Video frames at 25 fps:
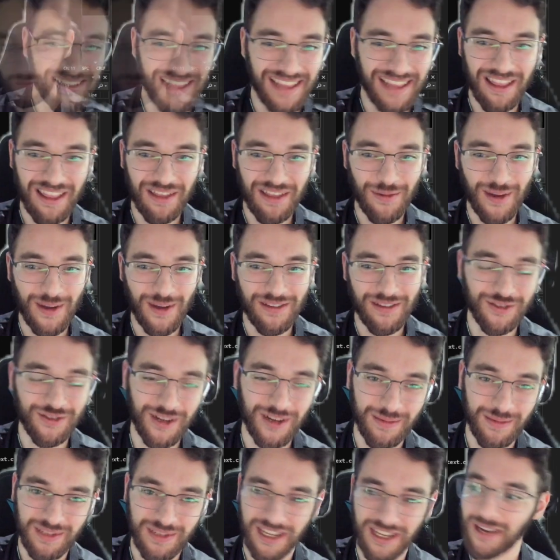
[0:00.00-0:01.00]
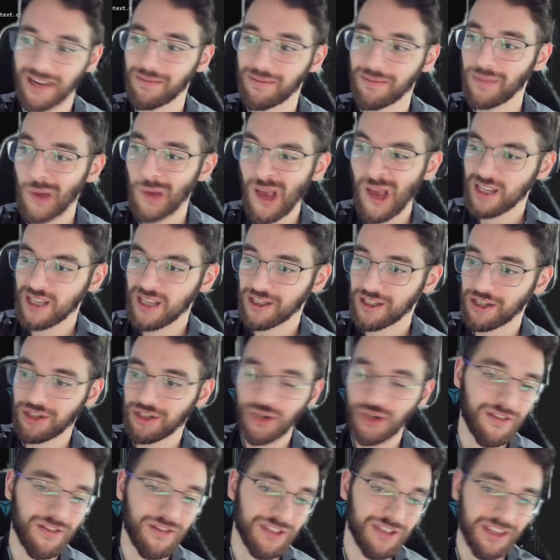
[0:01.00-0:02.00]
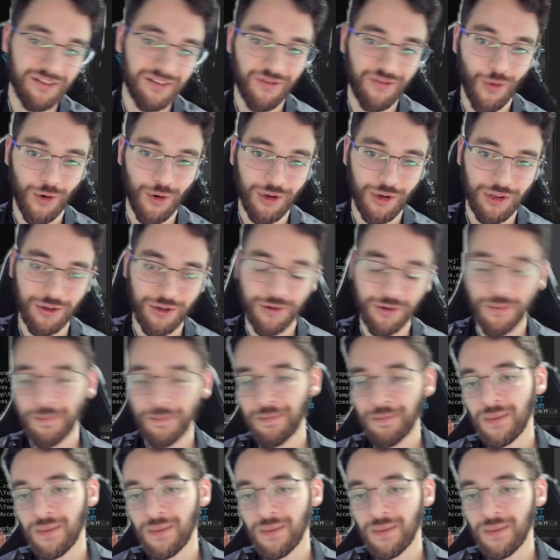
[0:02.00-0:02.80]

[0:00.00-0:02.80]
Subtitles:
Now that we have the script set up, it's going to do everything for you.